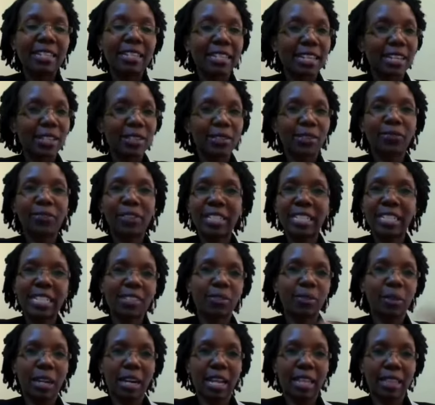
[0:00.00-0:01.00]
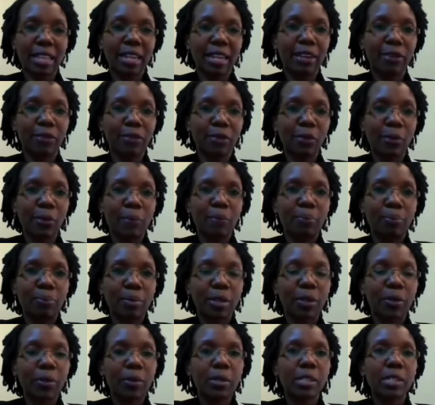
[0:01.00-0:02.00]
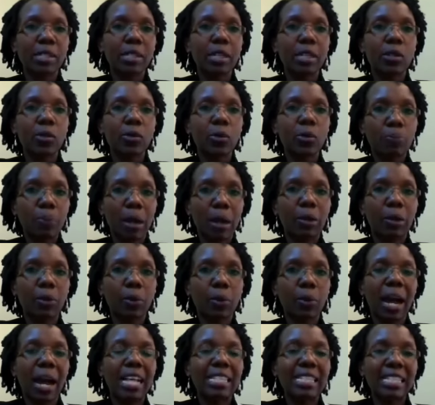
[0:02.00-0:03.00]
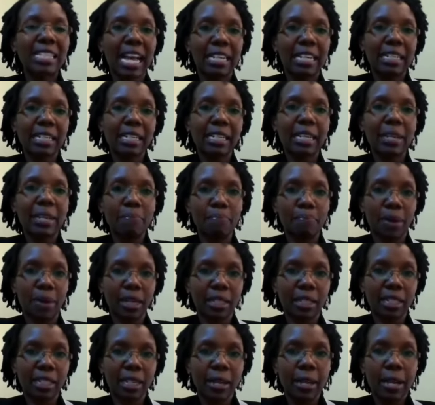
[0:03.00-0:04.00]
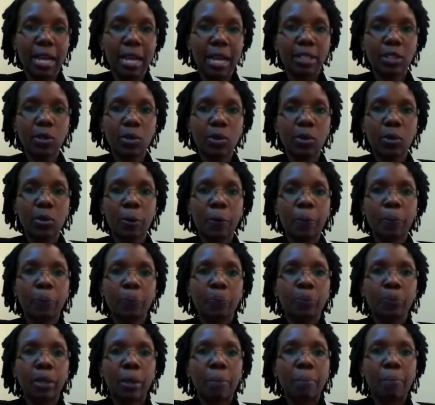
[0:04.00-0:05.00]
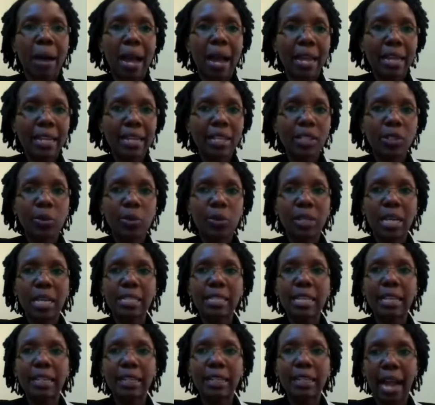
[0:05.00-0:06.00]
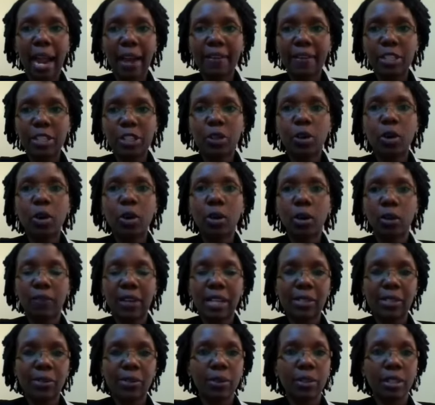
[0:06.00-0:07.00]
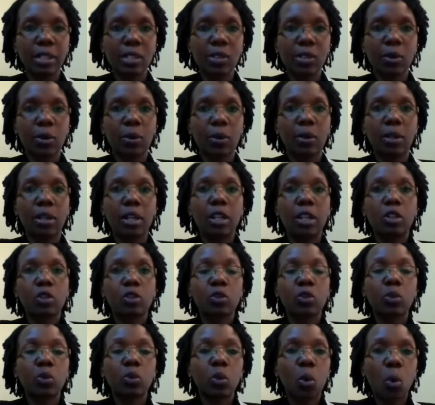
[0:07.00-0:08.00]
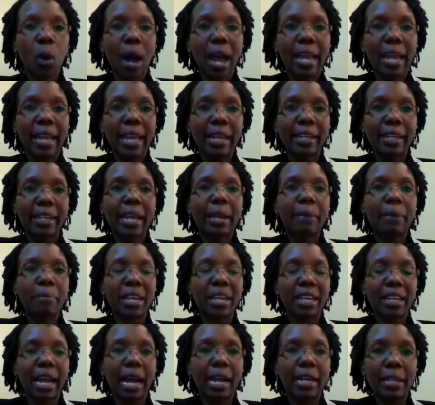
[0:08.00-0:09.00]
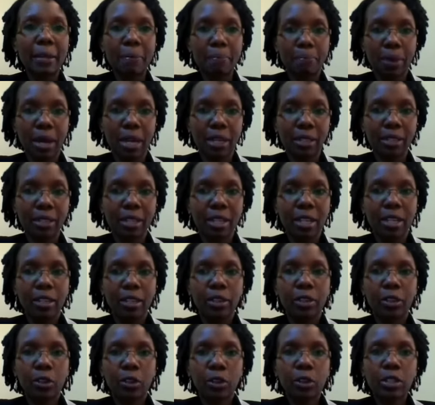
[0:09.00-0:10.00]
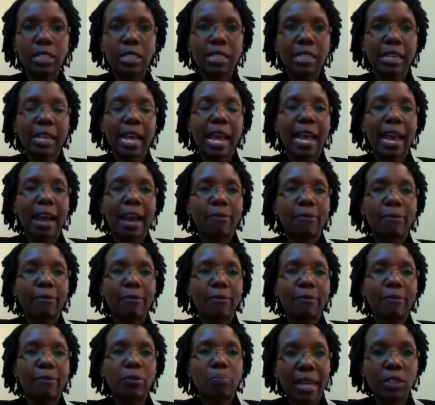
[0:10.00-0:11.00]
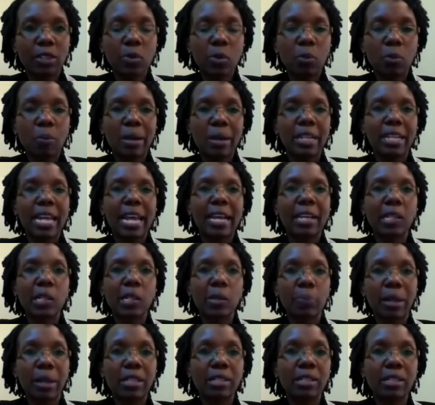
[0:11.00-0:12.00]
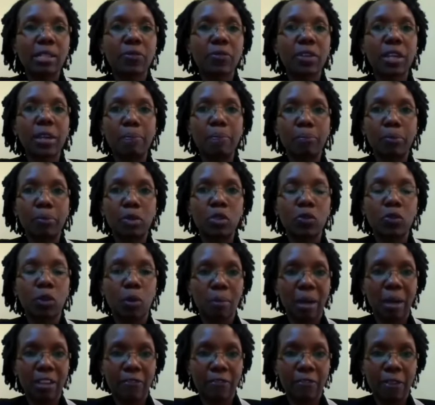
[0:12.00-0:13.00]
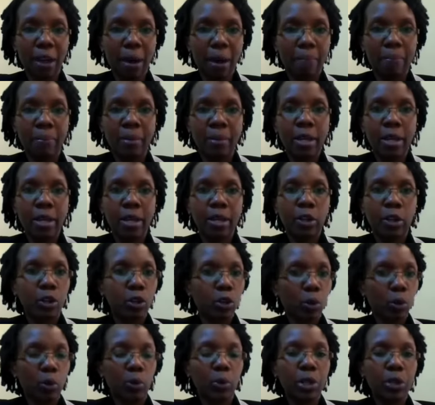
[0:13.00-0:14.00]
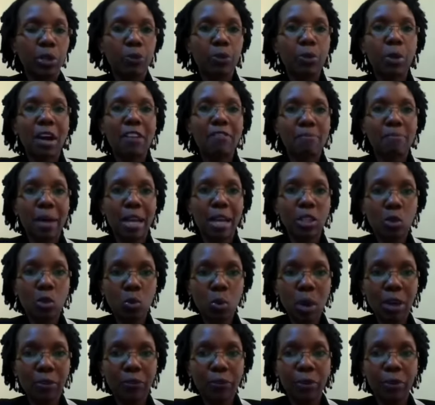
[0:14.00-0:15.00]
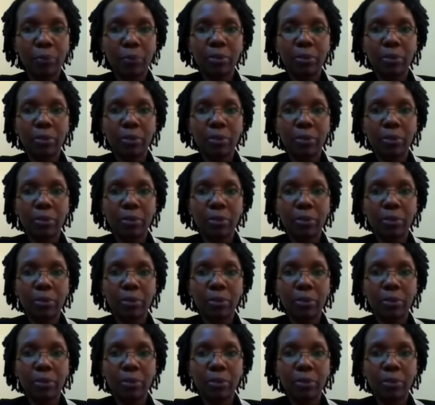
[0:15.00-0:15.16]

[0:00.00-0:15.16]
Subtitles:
The taste of it is on another level because Supergro has that impact. And so mine is to just encourage all of us on this call to go ahead and make an impact. Don't say I have to buy so many expensive inputs for my farm. No, if you have manure